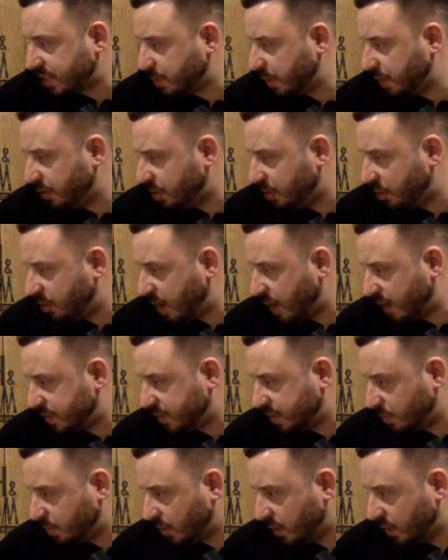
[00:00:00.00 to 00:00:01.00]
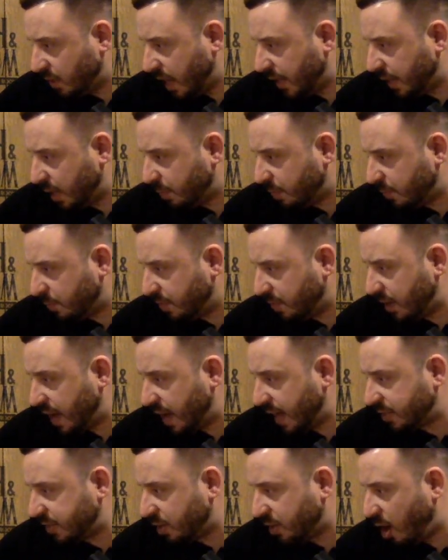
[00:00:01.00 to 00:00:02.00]
me, do you have someone lined up for the
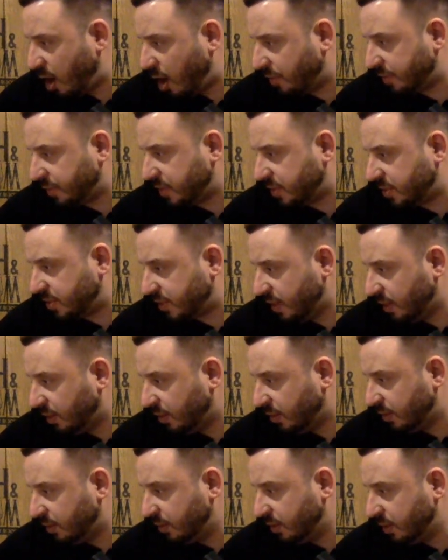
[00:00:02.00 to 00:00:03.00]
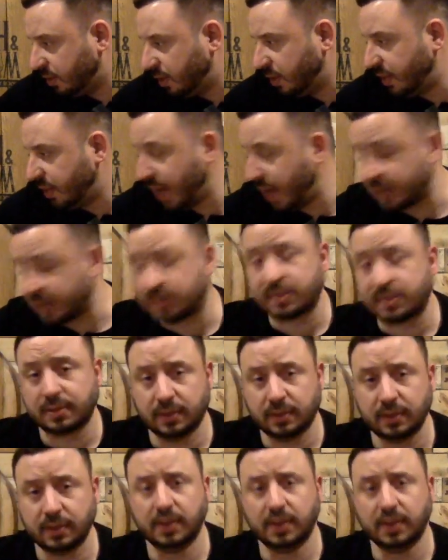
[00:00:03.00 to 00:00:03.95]
next Off the Still? Yes.